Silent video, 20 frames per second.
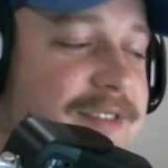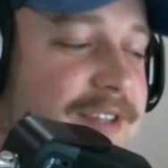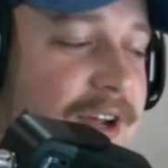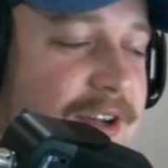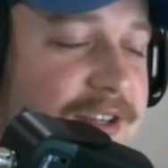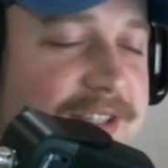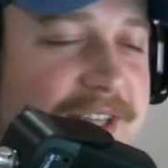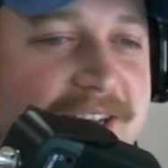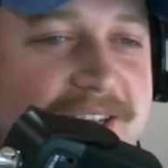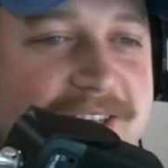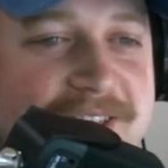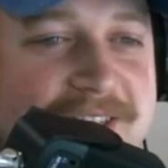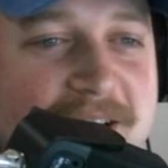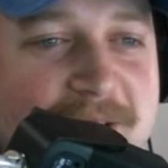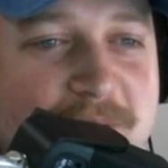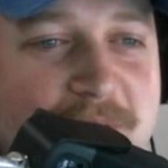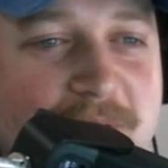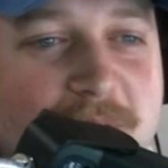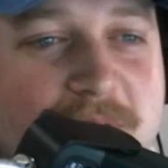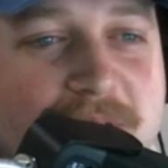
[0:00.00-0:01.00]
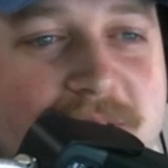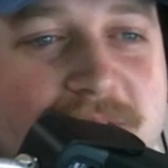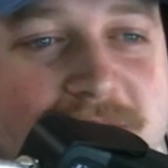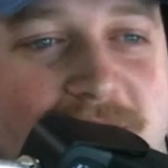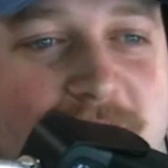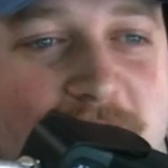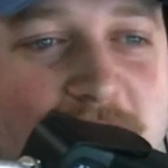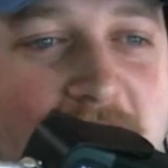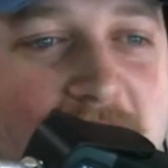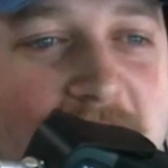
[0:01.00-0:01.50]
our second team. We
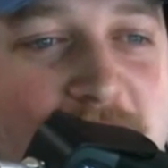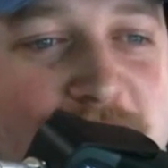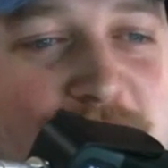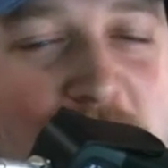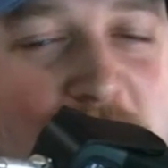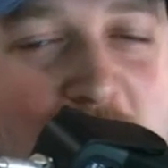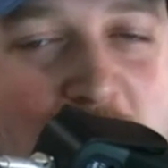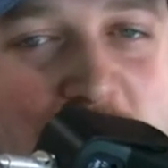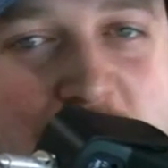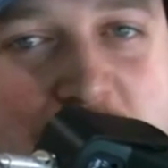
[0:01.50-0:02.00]
sort of half follow